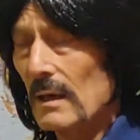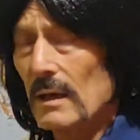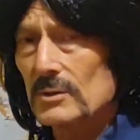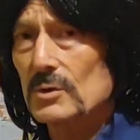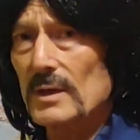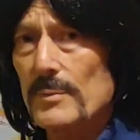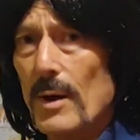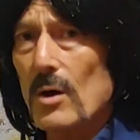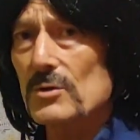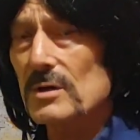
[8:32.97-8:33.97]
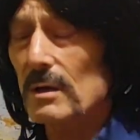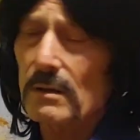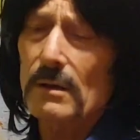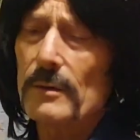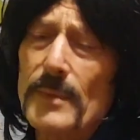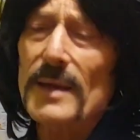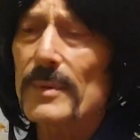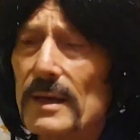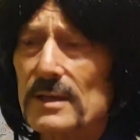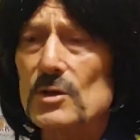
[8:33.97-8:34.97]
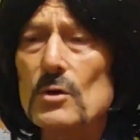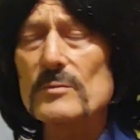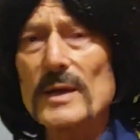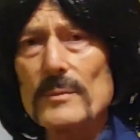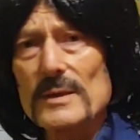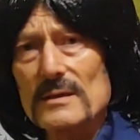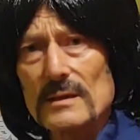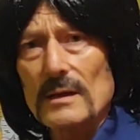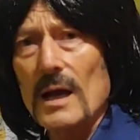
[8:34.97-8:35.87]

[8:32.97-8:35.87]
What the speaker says: or to the boss, oh, maybe, excuse me, Mr.